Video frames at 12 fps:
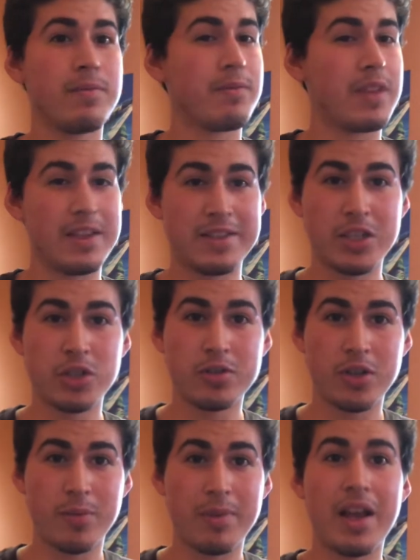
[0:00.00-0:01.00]
essential
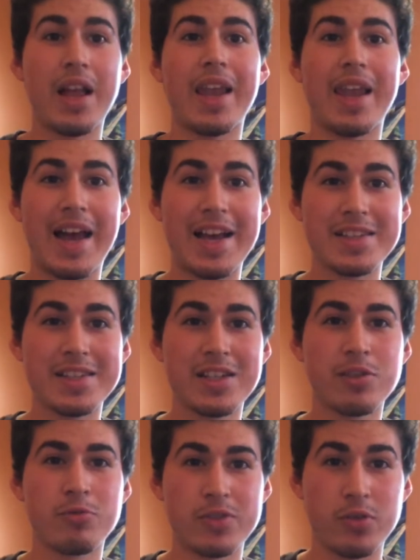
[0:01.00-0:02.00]
term, last
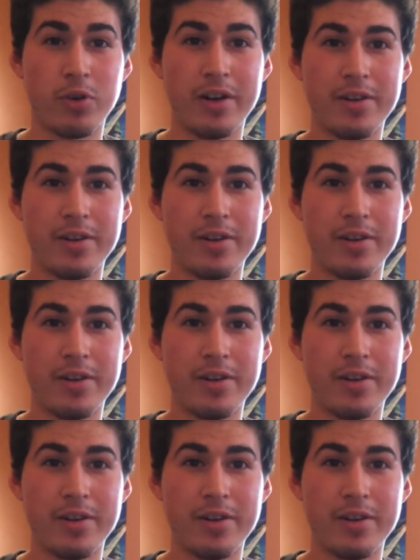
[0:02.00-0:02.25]
resort.